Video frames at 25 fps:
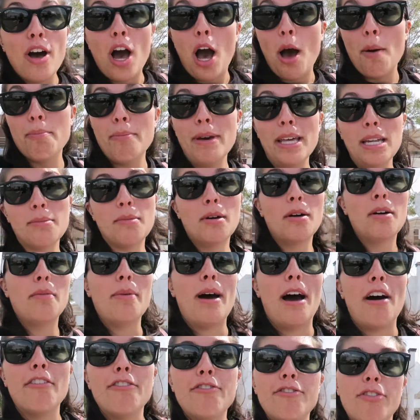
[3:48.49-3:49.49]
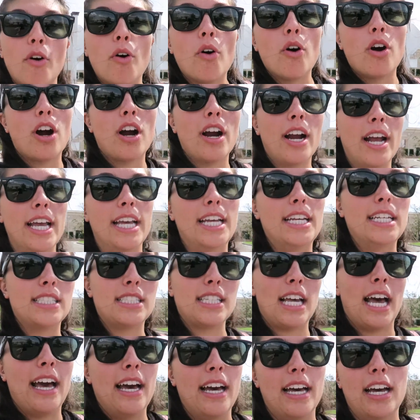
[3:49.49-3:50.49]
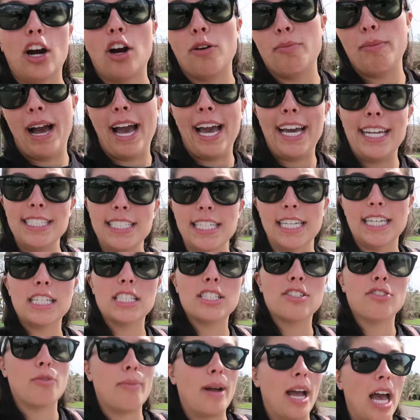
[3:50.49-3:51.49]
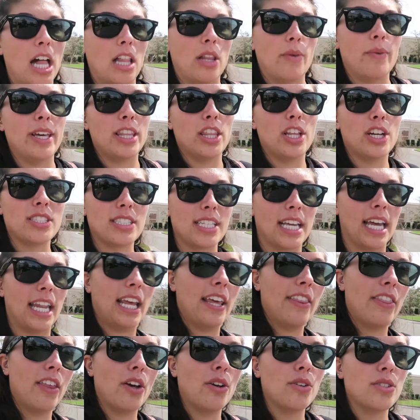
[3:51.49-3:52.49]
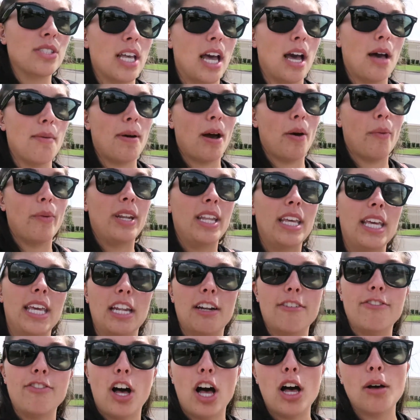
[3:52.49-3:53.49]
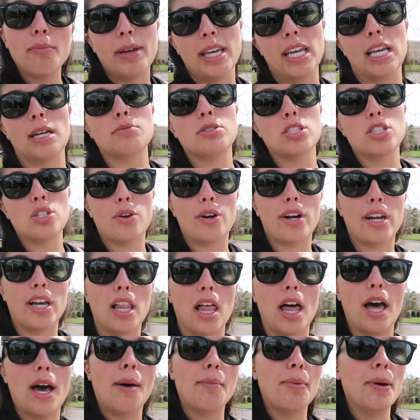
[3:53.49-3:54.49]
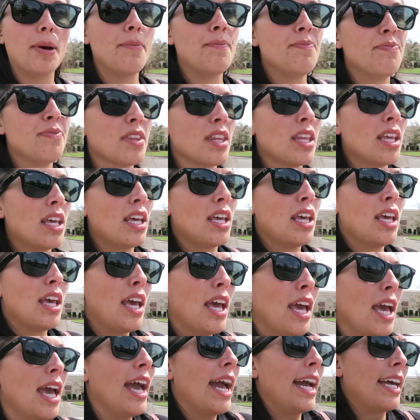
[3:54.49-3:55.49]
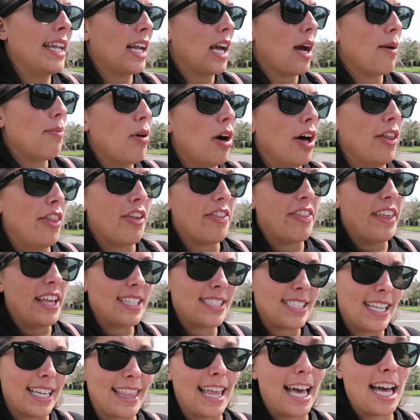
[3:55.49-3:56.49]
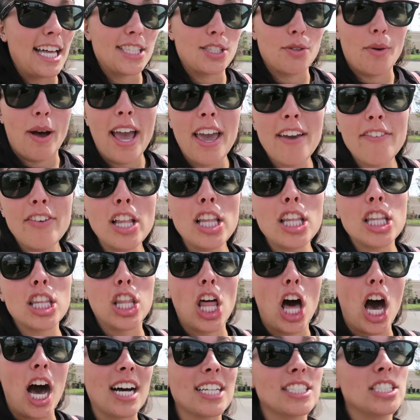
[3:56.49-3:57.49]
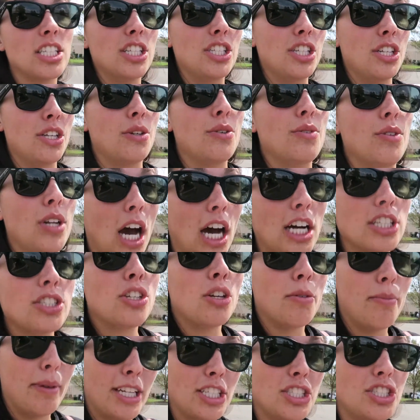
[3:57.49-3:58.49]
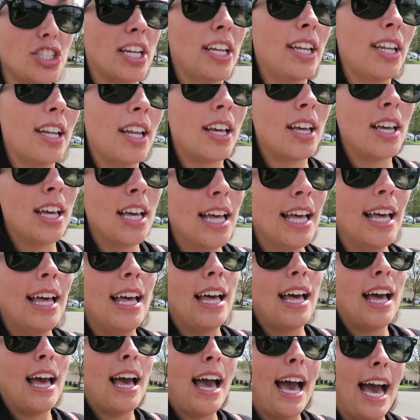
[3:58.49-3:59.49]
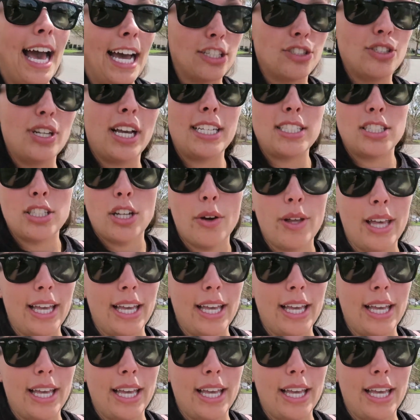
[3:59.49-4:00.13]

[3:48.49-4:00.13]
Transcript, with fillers: a minimum about four is I, are my ideas for my Halloween looks. I gotta get those up. I wanna get a fall makeup tutorial up and a couple other things like that. So I have a lot to do, not to mention, as you guys know,